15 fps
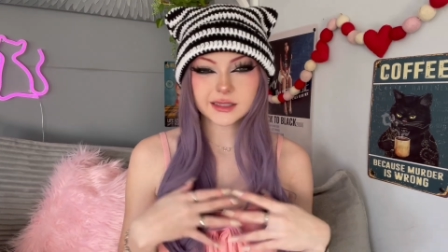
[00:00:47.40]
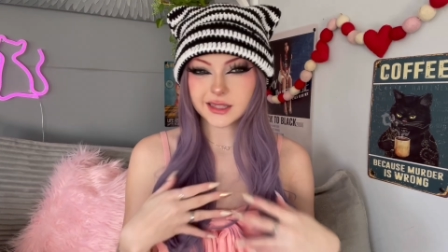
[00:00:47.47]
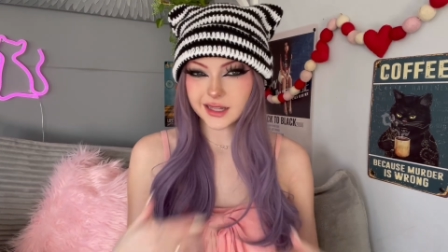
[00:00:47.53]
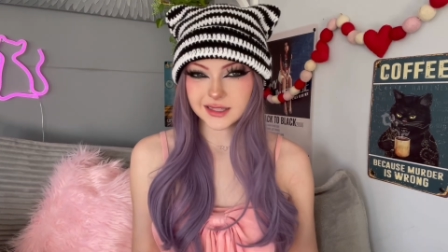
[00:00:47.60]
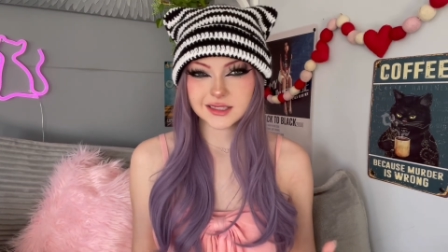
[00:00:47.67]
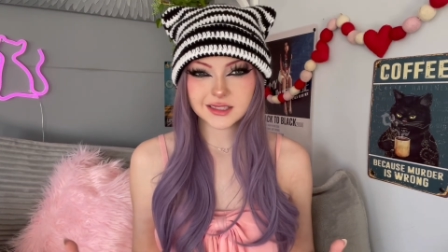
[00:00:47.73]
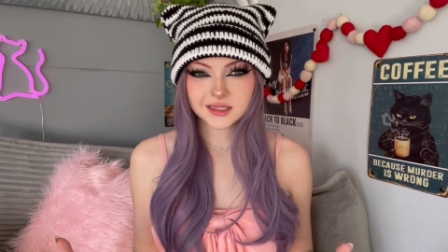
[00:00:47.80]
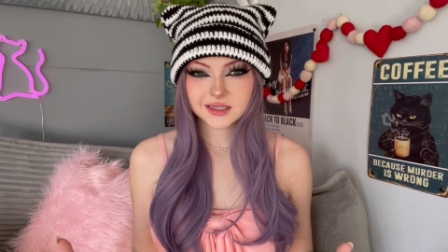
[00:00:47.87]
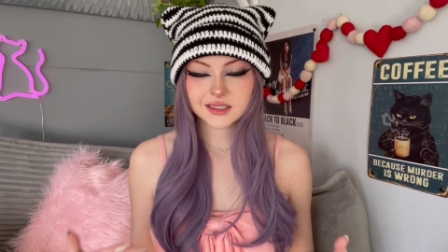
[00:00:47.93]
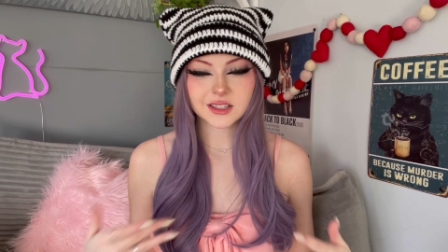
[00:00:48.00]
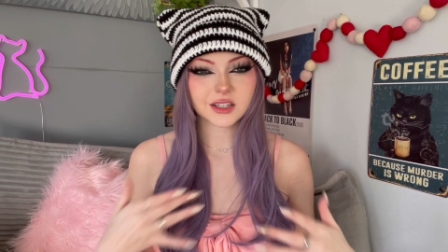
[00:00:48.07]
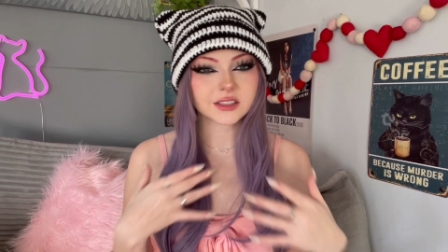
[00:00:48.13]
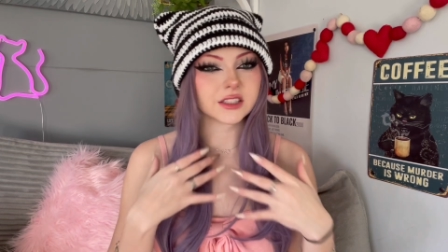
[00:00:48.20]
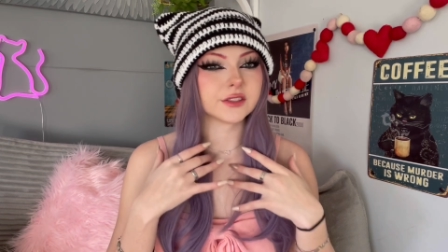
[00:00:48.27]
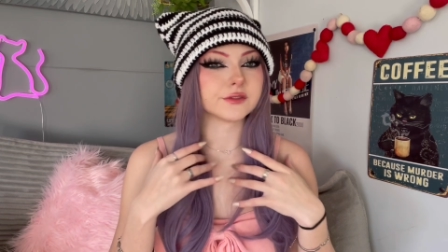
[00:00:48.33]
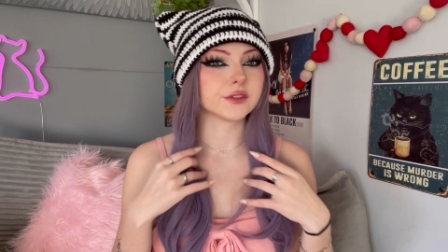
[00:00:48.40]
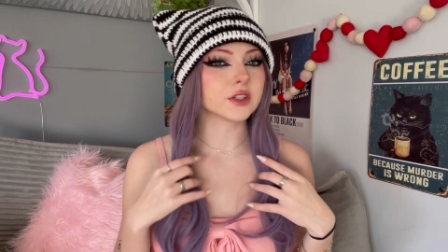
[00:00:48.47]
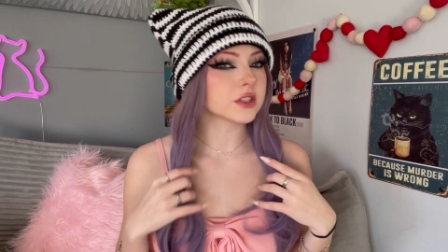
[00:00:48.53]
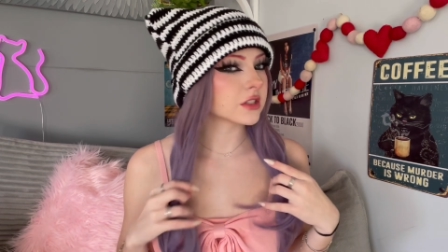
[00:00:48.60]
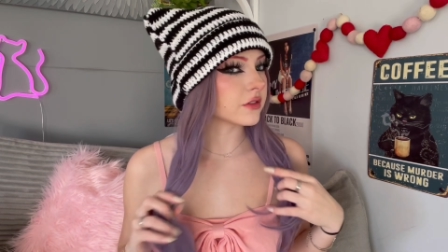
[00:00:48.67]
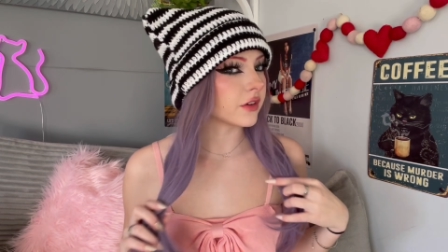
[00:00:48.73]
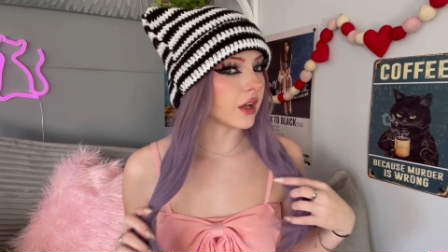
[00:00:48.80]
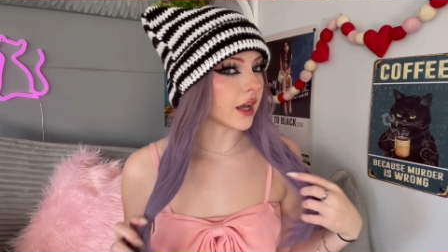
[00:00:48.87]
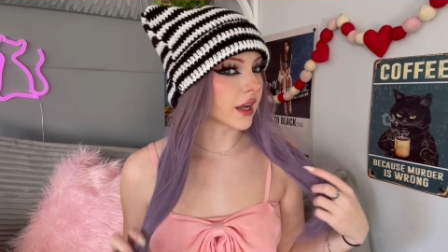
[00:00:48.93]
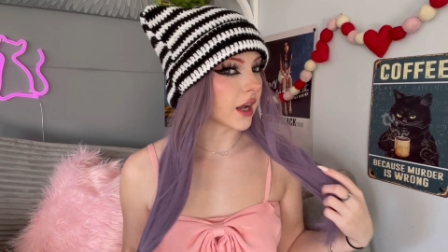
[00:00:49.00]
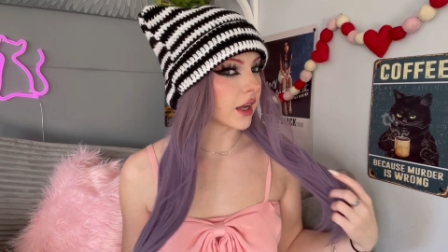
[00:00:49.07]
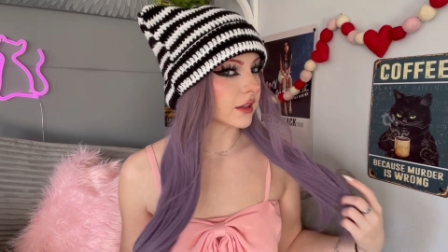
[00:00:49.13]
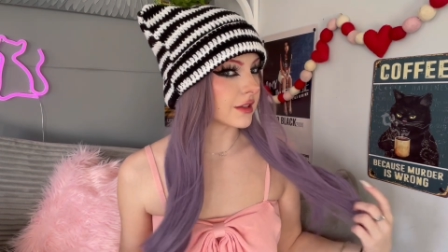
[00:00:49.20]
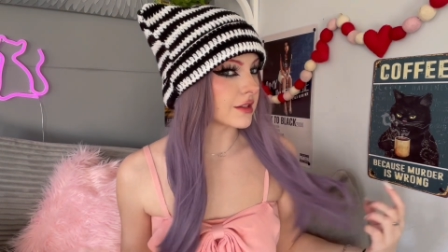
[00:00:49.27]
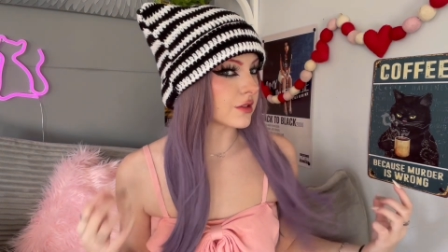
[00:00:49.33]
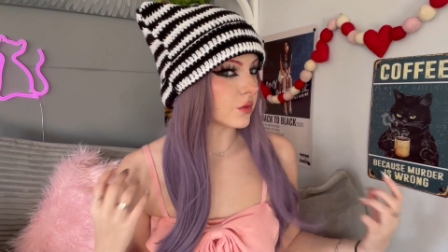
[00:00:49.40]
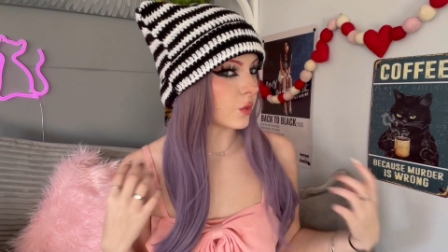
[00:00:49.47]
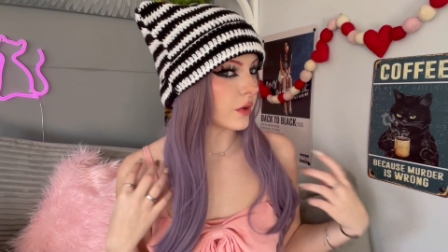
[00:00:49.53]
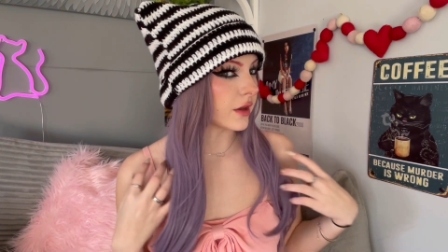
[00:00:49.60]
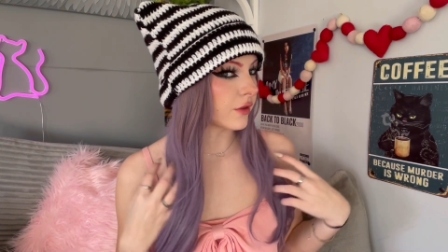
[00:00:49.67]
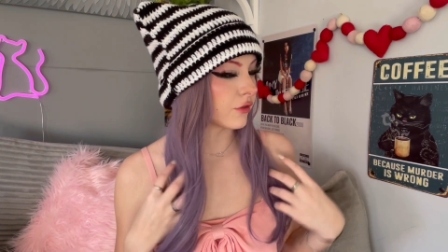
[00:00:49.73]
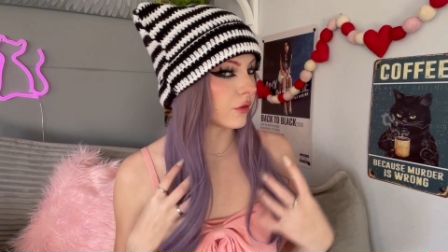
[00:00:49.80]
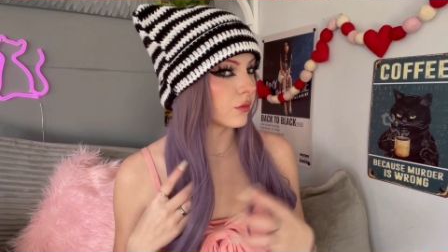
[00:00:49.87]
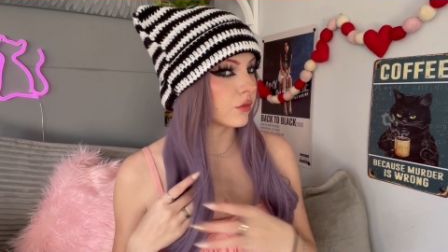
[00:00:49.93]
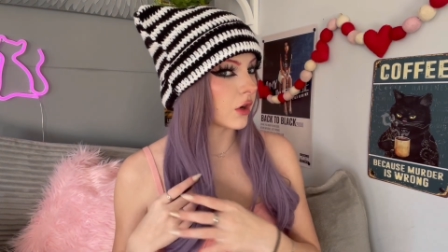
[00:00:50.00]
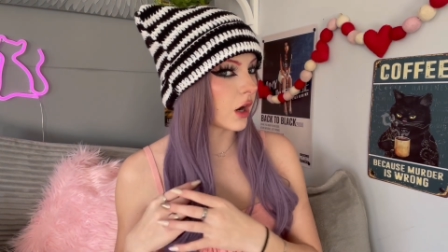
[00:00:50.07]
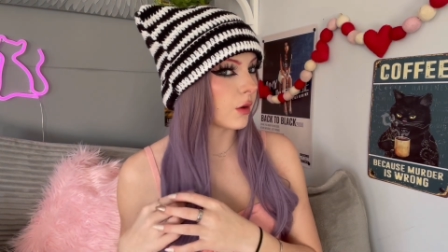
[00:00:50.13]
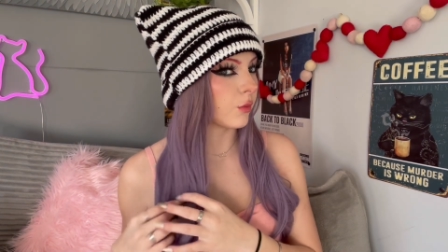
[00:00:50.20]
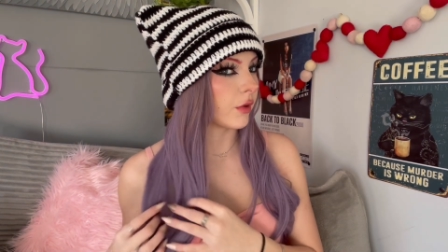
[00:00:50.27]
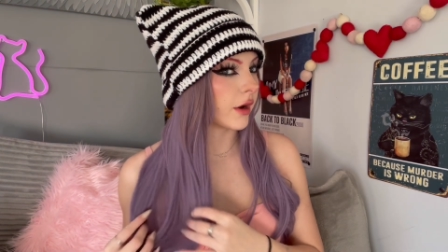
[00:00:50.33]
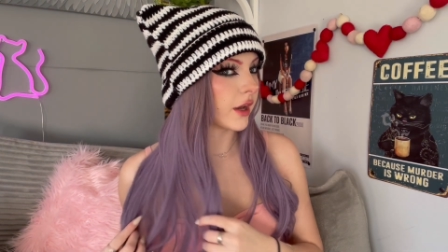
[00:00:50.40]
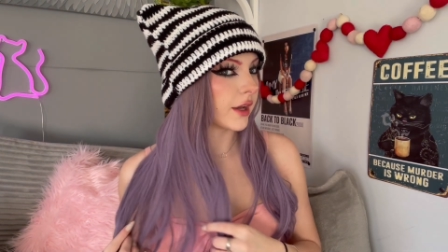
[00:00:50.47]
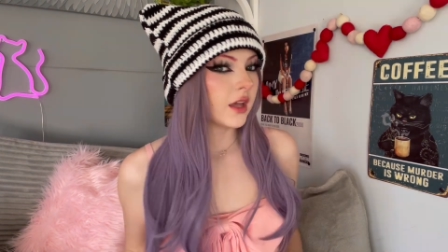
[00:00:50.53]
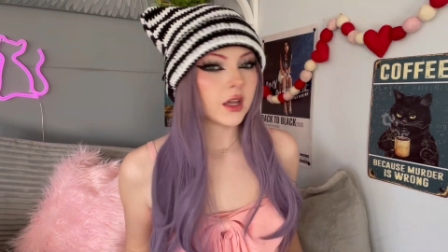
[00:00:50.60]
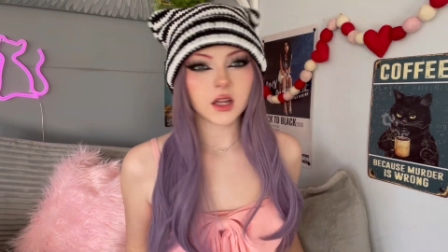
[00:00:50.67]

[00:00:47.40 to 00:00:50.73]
Let's get started. First of all, I got this wig from Romwe